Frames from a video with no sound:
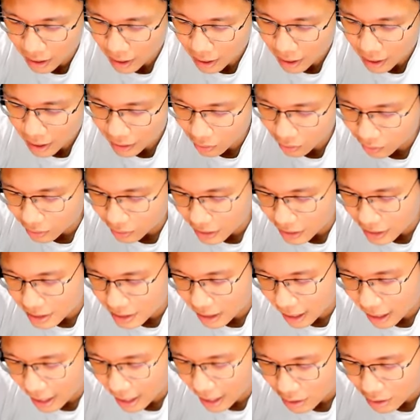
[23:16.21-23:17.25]
All these
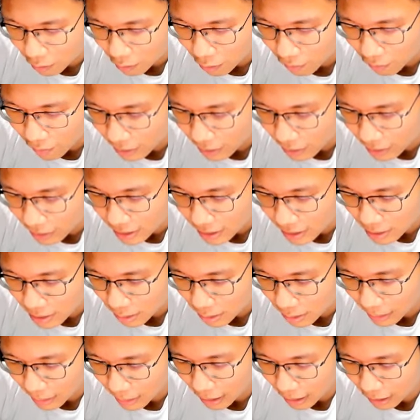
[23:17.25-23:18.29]
guys over here seems to
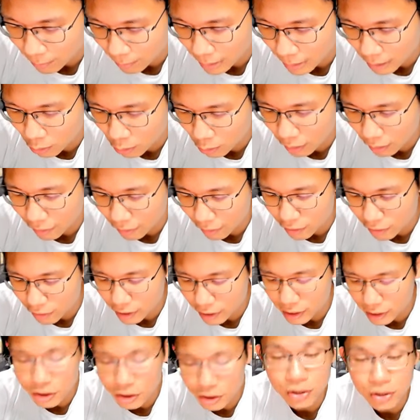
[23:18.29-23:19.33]
be below
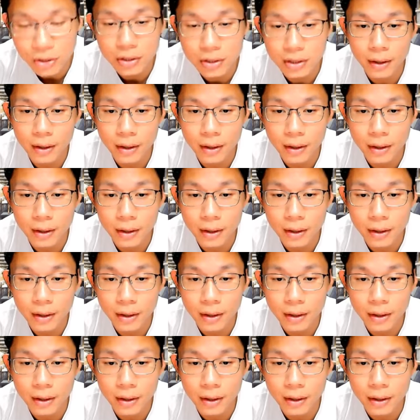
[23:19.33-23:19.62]
average.